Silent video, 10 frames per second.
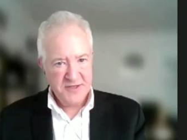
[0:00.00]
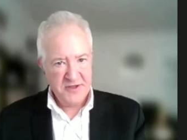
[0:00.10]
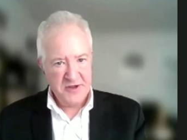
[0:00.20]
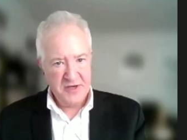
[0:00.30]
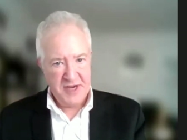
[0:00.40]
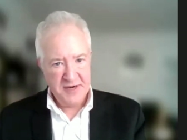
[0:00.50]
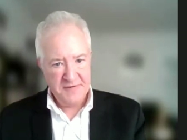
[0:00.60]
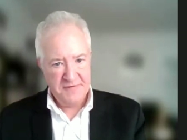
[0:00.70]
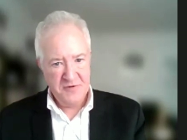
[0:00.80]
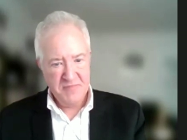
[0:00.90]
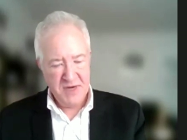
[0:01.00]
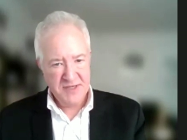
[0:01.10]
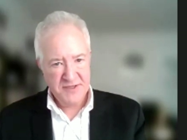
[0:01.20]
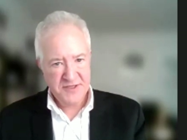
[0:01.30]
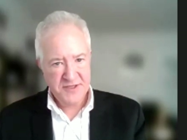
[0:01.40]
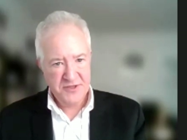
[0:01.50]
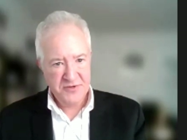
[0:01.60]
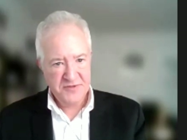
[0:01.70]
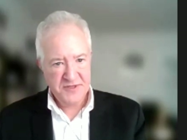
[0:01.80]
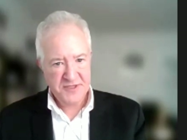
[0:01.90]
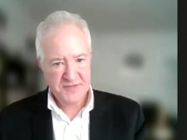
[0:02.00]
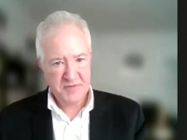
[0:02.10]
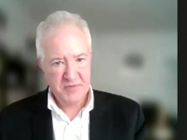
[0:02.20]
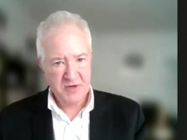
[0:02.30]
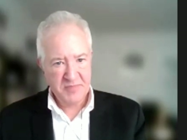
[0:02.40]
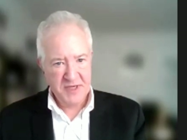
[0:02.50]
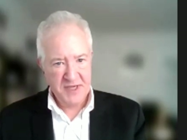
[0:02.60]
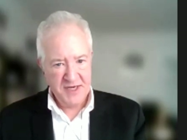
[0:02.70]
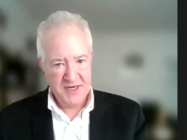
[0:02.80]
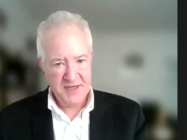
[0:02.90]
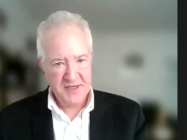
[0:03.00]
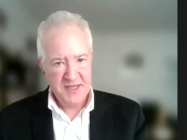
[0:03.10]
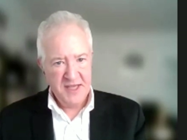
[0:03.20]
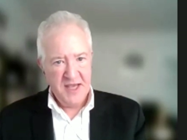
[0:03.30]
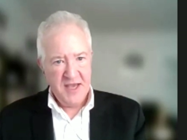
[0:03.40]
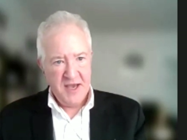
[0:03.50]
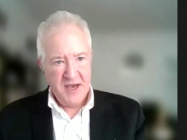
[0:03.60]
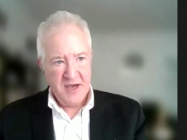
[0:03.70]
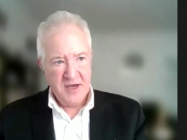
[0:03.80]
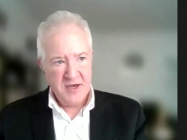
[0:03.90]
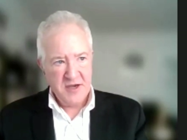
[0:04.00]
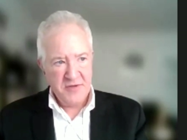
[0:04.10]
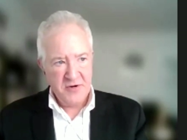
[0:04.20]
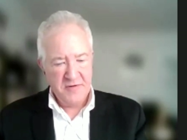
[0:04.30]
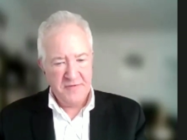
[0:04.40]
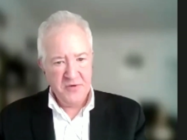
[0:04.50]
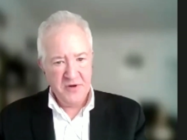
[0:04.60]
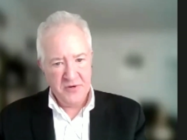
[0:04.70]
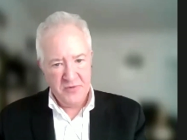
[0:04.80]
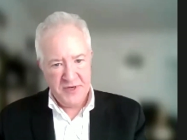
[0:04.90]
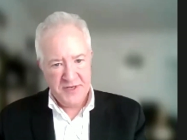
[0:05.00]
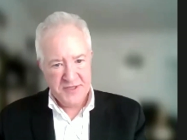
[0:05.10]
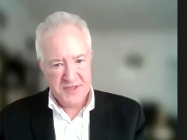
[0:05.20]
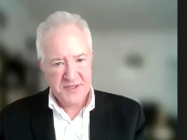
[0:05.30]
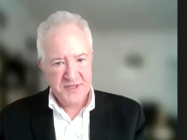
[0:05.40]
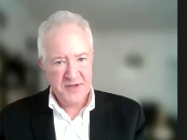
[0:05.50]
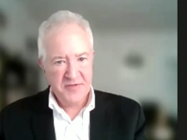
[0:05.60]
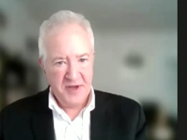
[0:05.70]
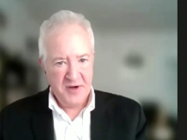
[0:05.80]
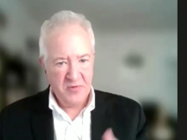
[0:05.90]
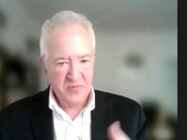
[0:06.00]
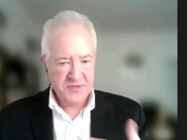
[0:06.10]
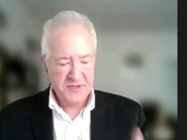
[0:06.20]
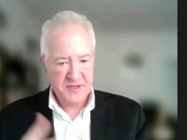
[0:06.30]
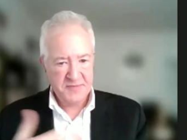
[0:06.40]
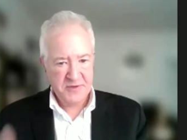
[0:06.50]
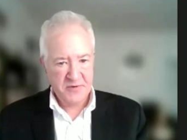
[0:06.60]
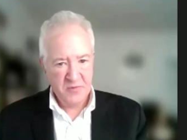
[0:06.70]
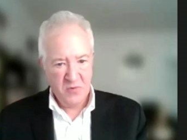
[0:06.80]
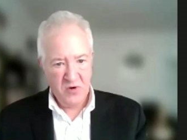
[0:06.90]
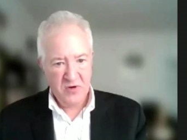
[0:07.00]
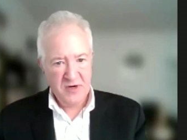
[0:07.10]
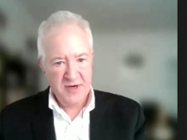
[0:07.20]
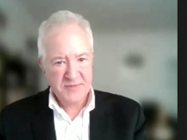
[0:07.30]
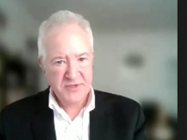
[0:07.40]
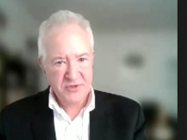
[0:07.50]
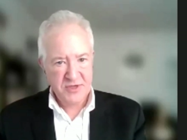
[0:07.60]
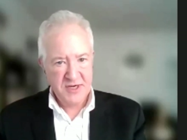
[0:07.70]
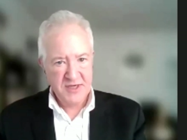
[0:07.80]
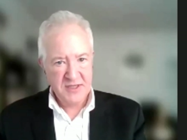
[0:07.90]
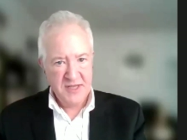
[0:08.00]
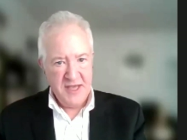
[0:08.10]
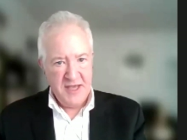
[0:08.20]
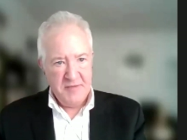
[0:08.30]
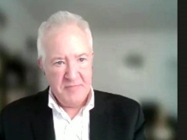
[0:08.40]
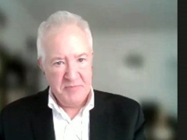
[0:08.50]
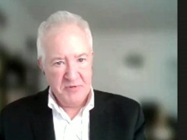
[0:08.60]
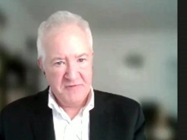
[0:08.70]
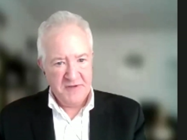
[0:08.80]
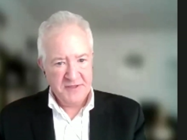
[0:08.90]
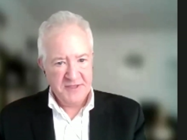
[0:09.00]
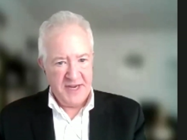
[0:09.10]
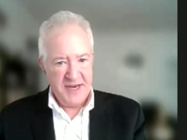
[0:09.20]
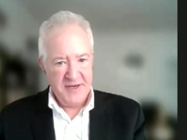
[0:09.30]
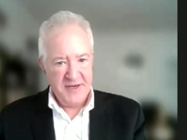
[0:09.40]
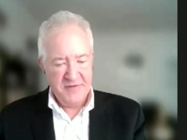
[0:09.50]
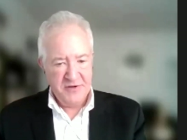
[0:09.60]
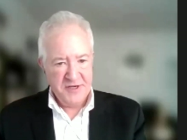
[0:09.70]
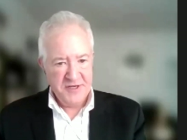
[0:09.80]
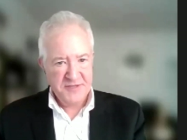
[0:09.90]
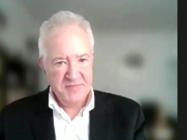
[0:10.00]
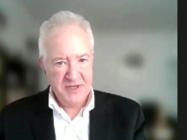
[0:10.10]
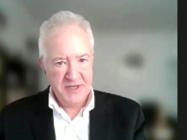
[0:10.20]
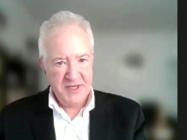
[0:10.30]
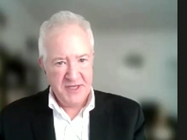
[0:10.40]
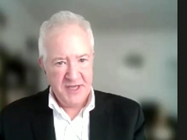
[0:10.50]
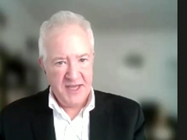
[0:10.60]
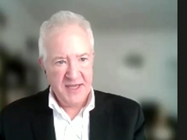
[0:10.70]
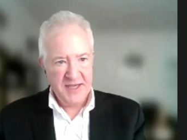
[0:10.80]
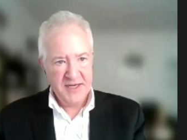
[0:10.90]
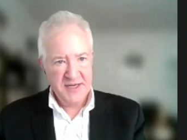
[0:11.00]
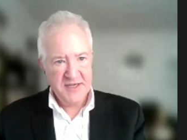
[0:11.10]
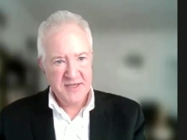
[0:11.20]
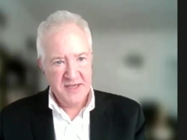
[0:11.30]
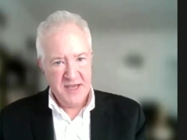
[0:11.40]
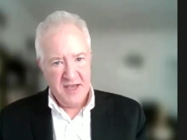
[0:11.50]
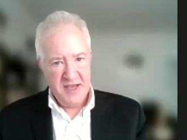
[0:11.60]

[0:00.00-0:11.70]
So they only had a few months to use this for propaganda. Uh, there were a few other reasons. There was a subsequent war crimes trial. People felt it ended very dismally. And